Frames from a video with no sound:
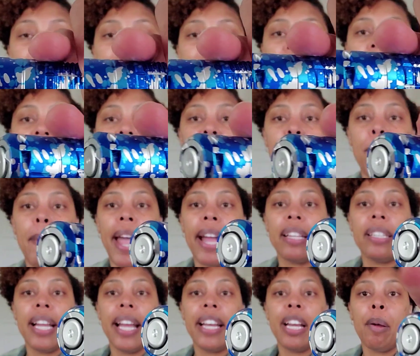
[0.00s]
you have the
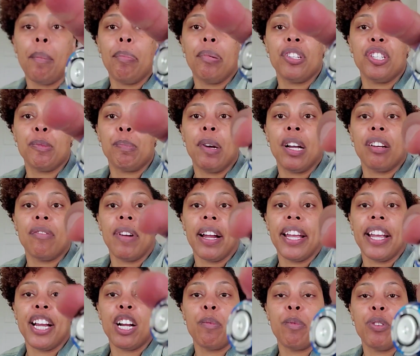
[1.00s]
magnetic push button right
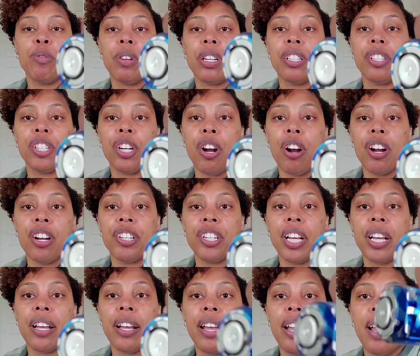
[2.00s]
here where you can charge
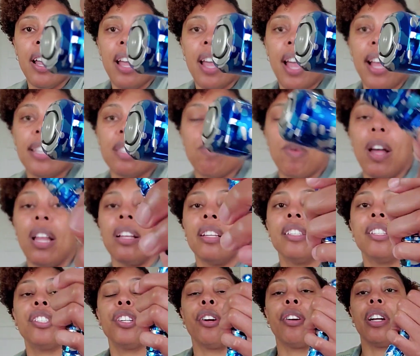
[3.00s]
it as well as
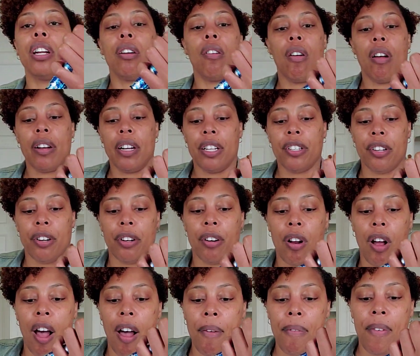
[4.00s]
turn it on and turn it
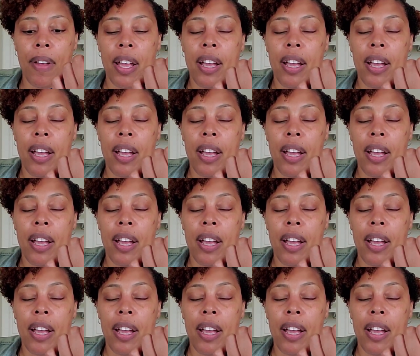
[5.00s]
off.